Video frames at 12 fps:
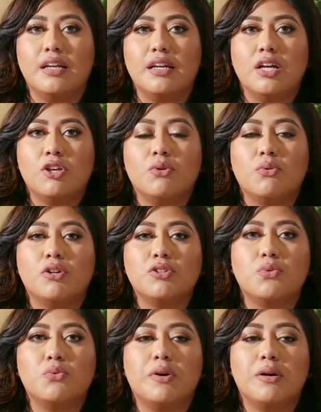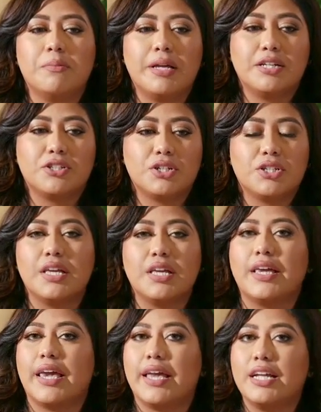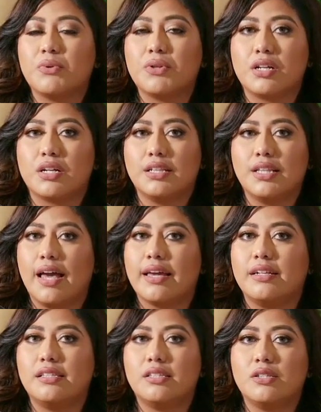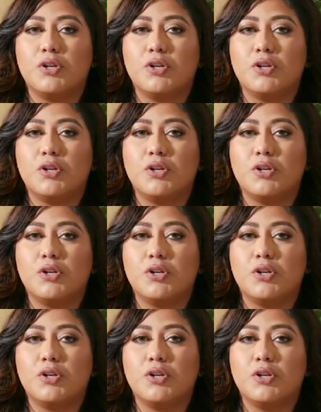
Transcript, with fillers: You also want to make sure to engage with your clients when